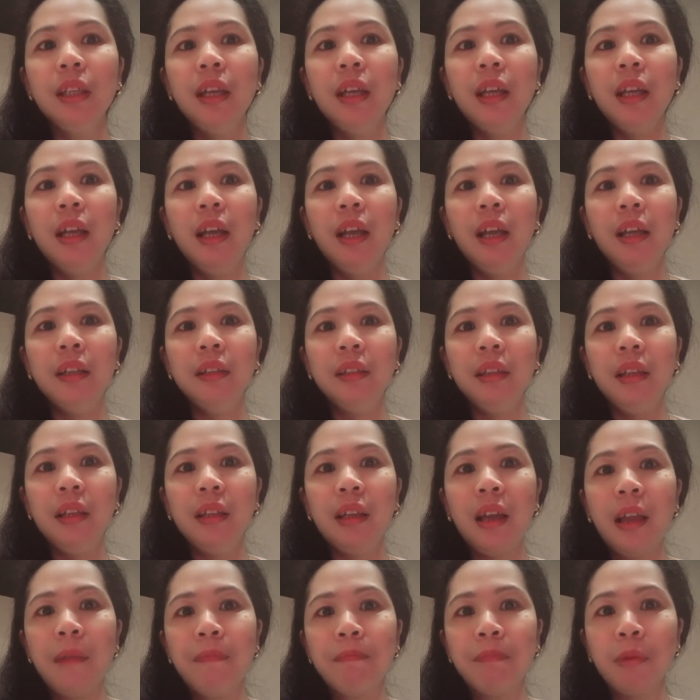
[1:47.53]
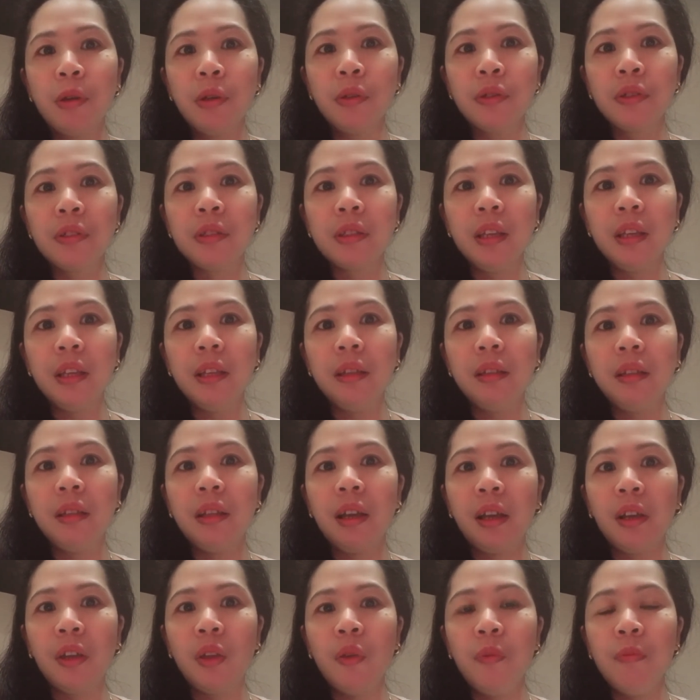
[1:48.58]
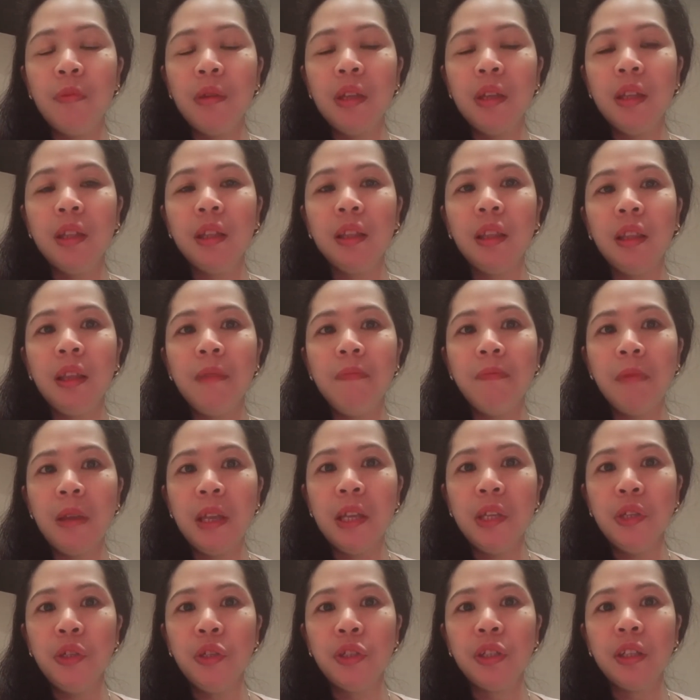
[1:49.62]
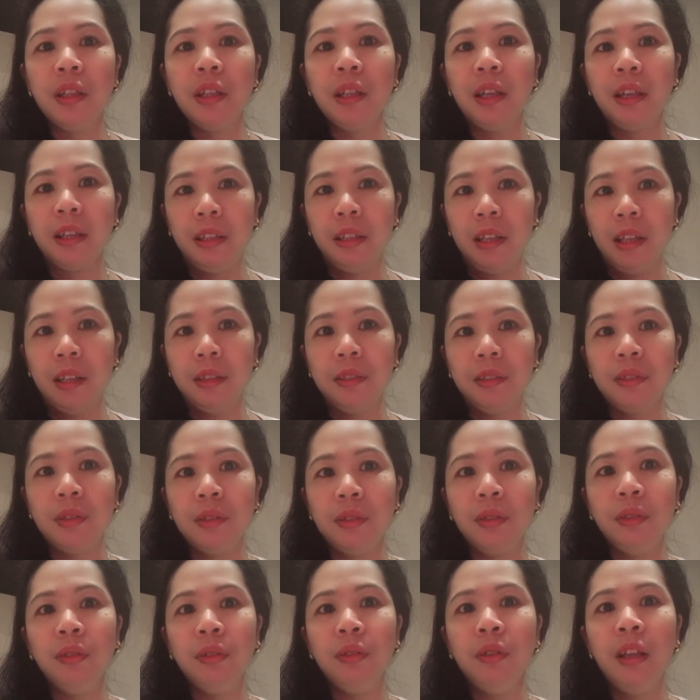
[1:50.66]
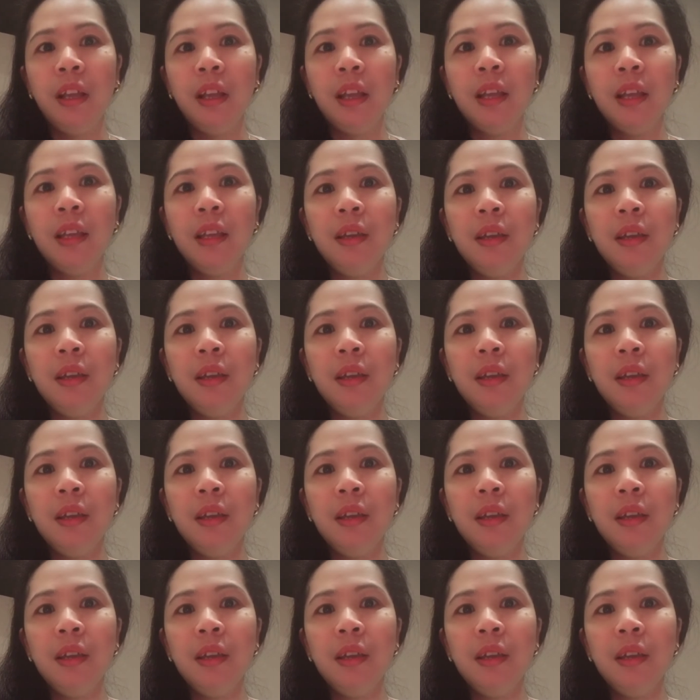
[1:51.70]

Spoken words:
I post in the community page like that. So, today,